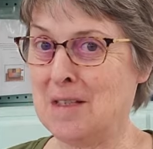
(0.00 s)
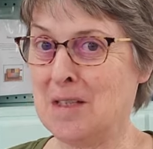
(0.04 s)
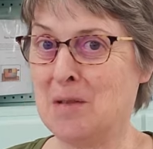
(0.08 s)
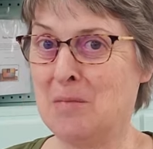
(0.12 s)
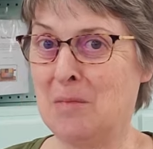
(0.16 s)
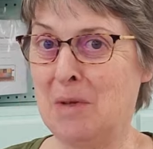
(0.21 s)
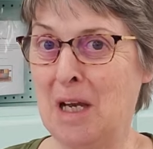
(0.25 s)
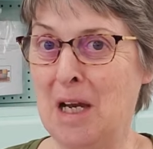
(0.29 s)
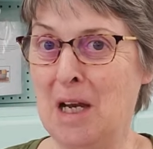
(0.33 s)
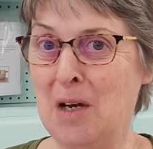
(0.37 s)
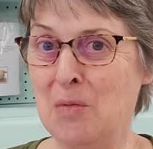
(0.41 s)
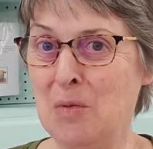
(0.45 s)
is
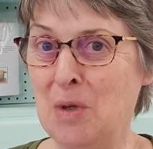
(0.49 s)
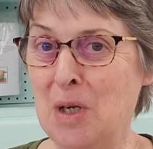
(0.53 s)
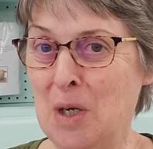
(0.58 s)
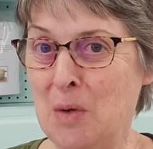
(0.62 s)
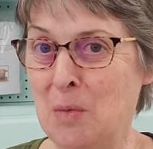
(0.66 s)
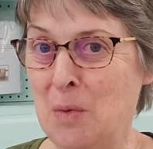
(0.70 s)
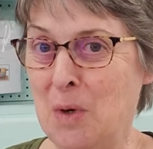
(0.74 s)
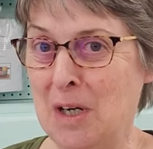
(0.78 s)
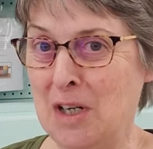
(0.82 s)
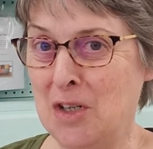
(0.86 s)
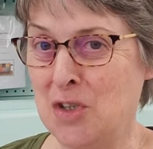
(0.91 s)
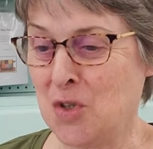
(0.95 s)
something I really
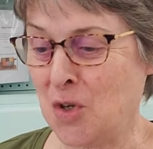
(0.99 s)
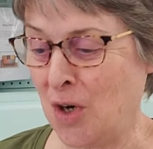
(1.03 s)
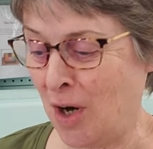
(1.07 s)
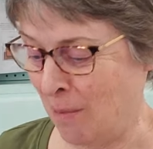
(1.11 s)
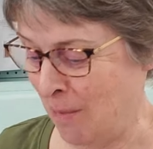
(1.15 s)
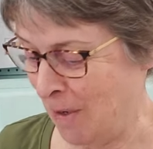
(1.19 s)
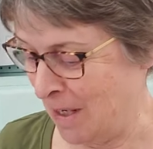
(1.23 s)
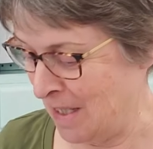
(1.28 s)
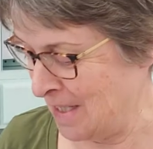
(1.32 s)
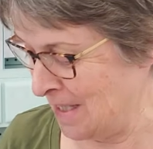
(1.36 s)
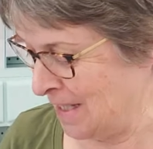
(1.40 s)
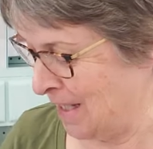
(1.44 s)
want to try
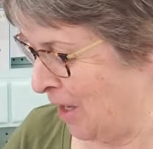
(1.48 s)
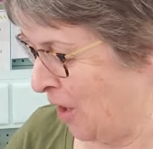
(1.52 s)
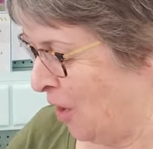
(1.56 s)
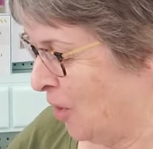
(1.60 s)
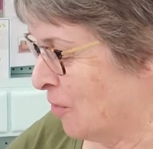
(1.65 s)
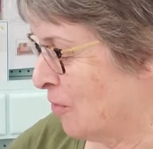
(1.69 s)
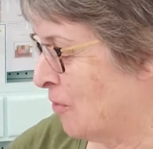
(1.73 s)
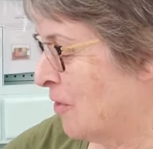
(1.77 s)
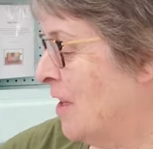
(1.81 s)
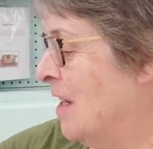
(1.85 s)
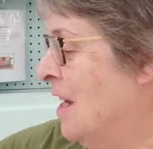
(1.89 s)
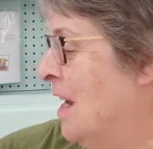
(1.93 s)

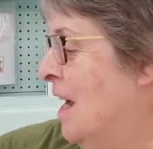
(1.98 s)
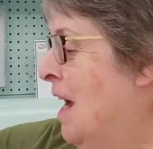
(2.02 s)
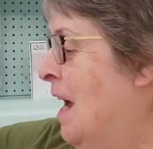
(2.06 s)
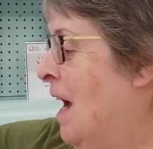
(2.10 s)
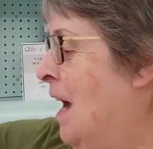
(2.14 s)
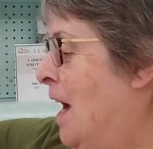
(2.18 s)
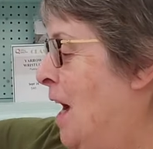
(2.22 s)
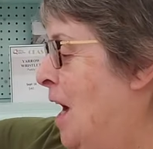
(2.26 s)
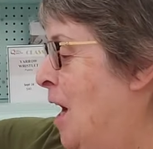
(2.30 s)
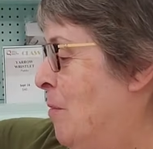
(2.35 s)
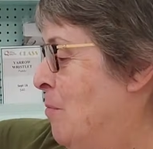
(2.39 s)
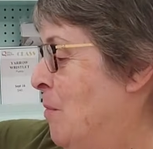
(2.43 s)
myself.
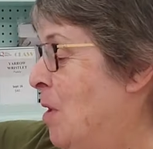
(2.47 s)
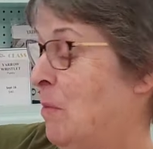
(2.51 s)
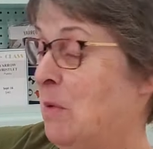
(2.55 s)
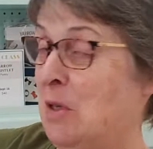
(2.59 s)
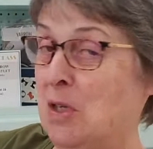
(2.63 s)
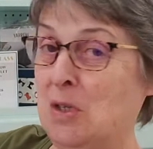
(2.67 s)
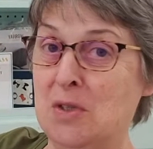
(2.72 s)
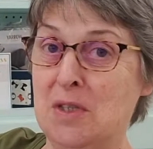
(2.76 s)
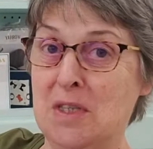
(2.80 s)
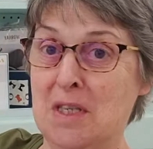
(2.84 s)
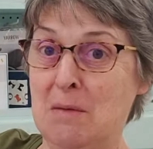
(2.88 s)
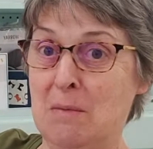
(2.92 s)
Maybe
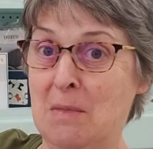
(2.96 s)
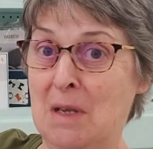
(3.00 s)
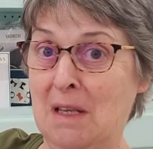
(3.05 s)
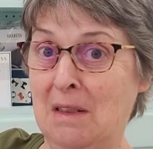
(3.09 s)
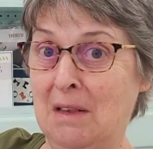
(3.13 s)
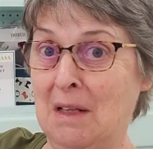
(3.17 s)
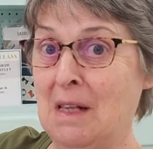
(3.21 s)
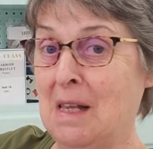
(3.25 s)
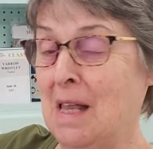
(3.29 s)
you'll see me in the